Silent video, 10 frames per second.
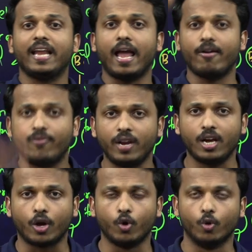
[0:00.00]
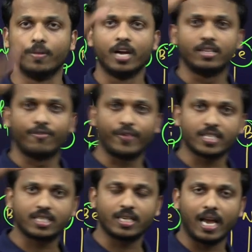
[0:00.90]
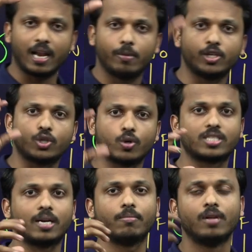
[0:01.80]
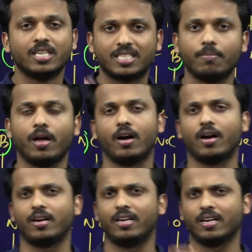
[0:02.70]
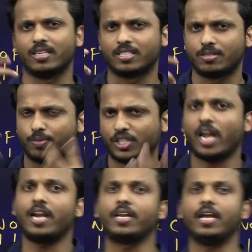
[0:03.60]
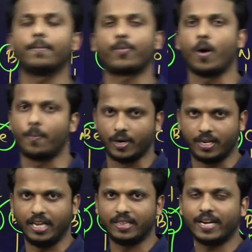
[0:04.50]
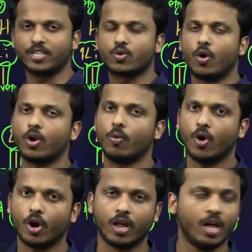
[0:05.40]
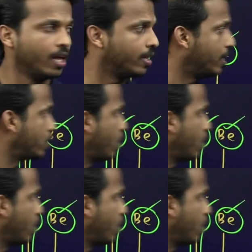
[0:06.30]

In every group, the first element shows some speciality in property, that is called what? That